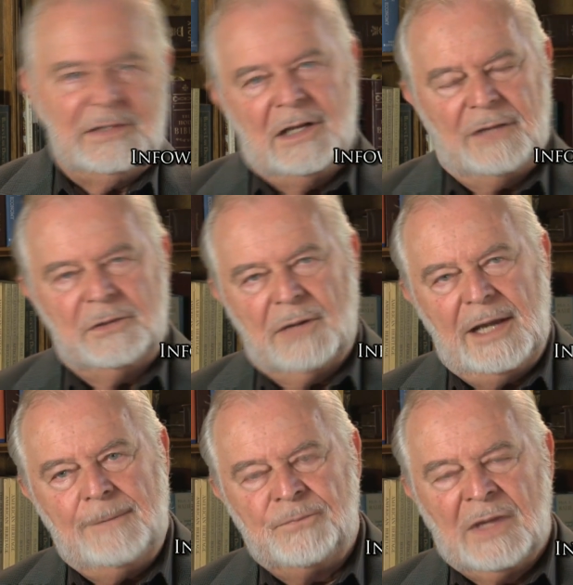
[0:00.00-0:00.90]
and on the
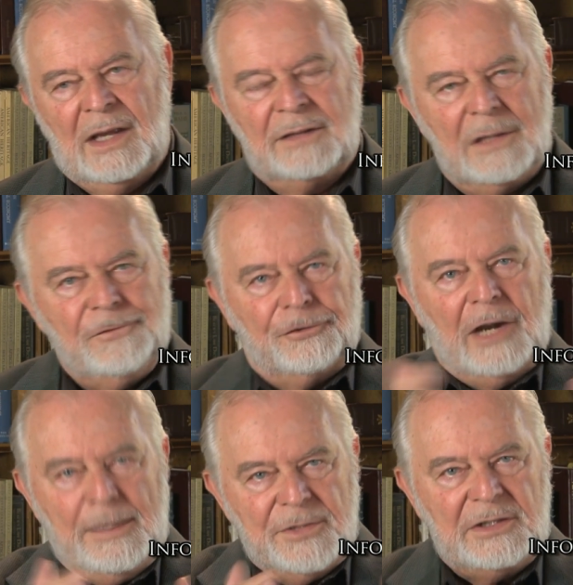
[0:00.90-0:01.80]
right. And they
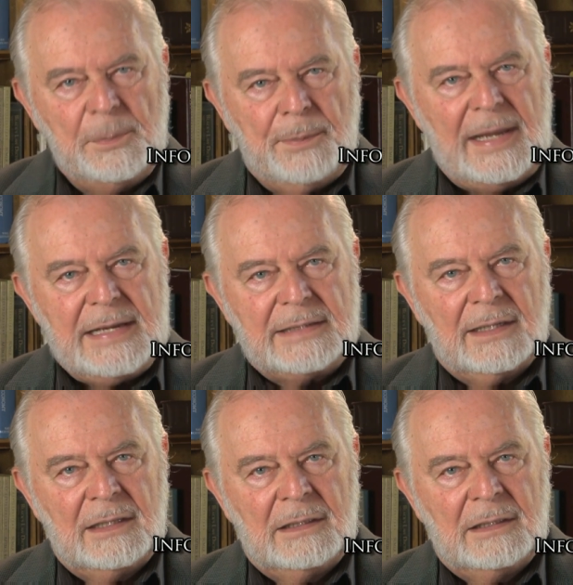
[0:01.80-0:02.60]
frame the debate.